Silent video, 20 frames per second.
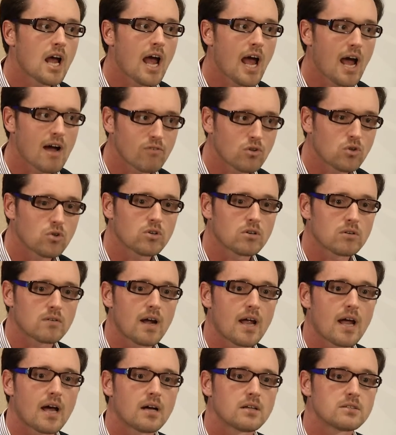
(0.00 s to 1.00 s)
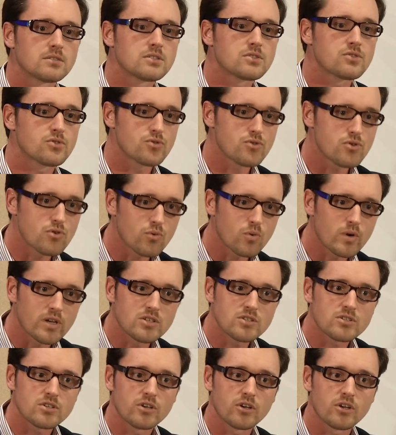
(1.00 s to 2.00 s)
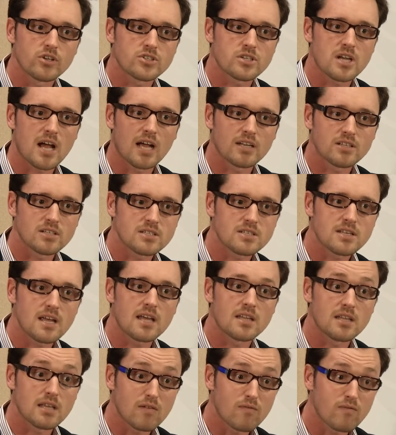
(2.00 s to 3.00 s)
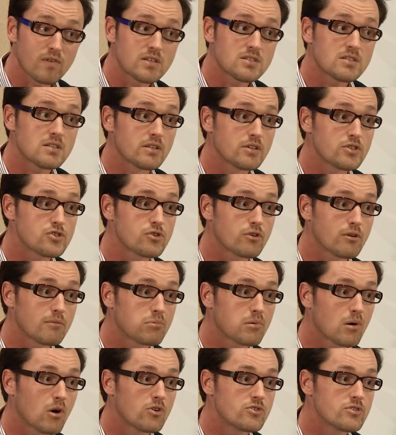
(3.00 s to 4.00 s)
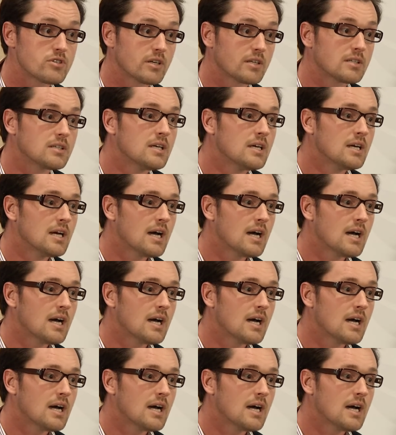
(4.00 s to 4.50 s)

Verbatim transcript: Have a look around, do your research, understand the investor that you're approaching,